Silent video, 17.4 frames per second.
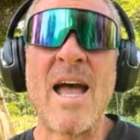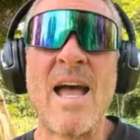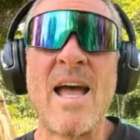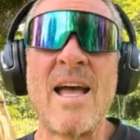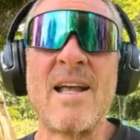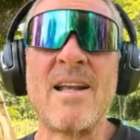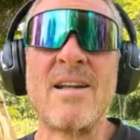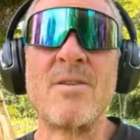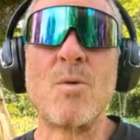
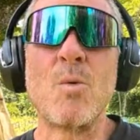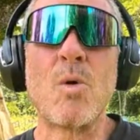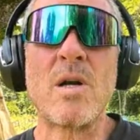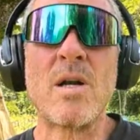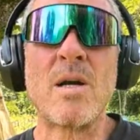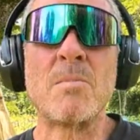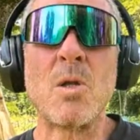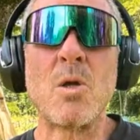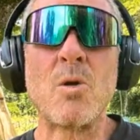And
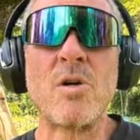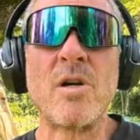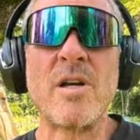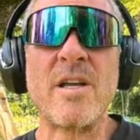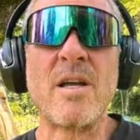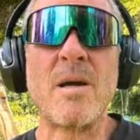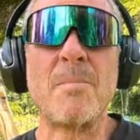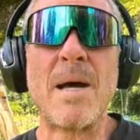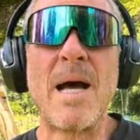what I'm
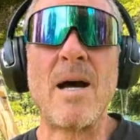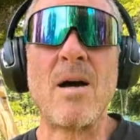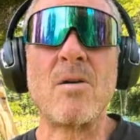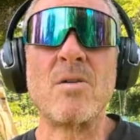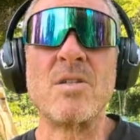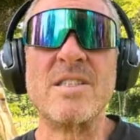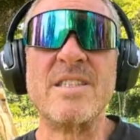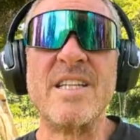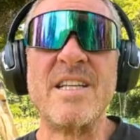learning
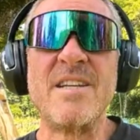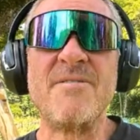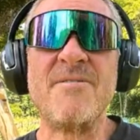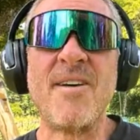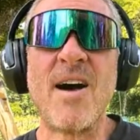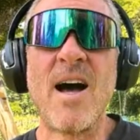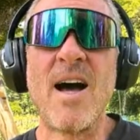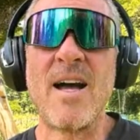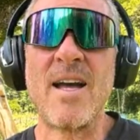about
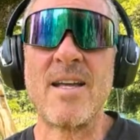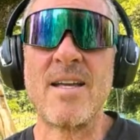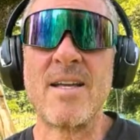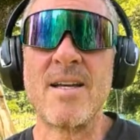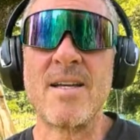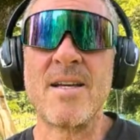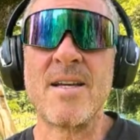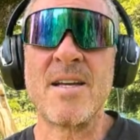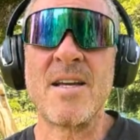DeFi
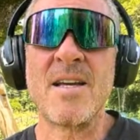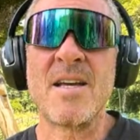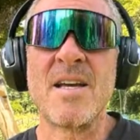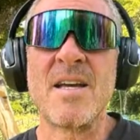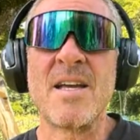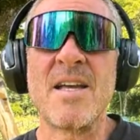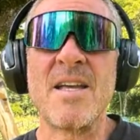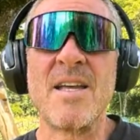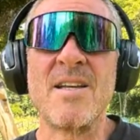
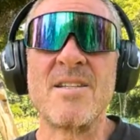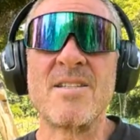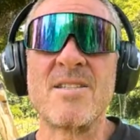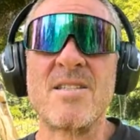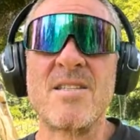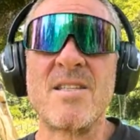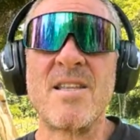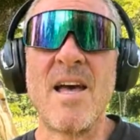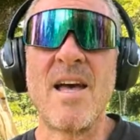
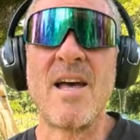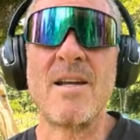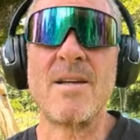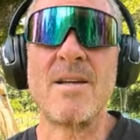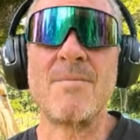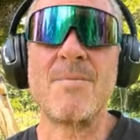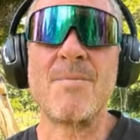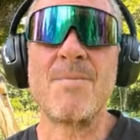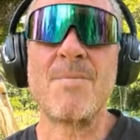is that
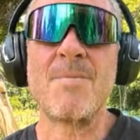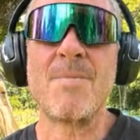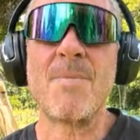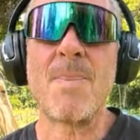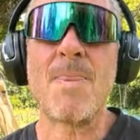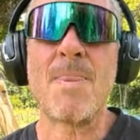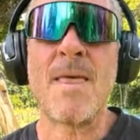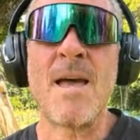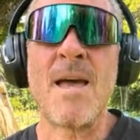
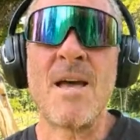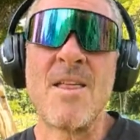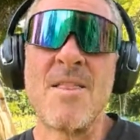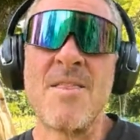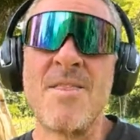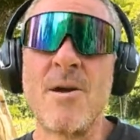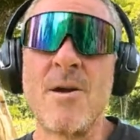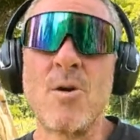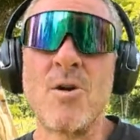
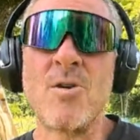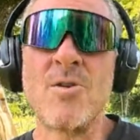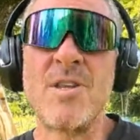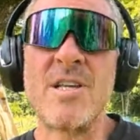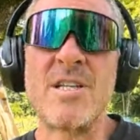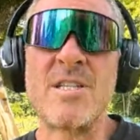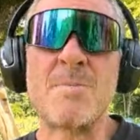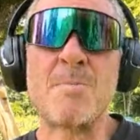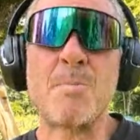there are
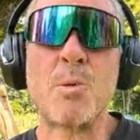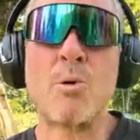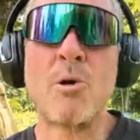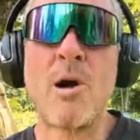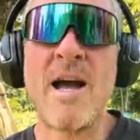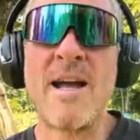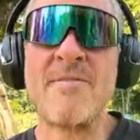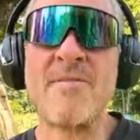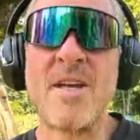these
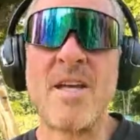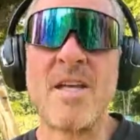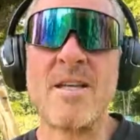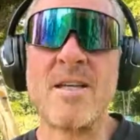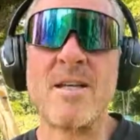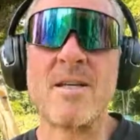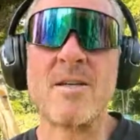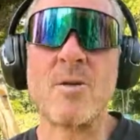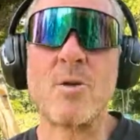private
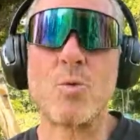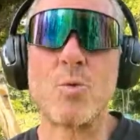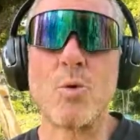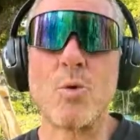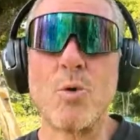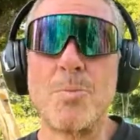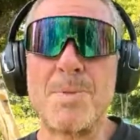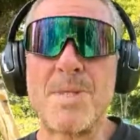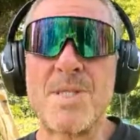
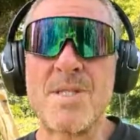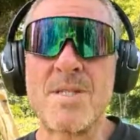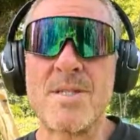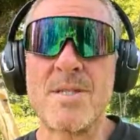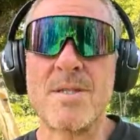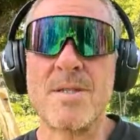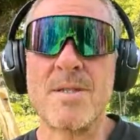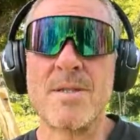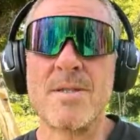
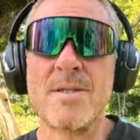groups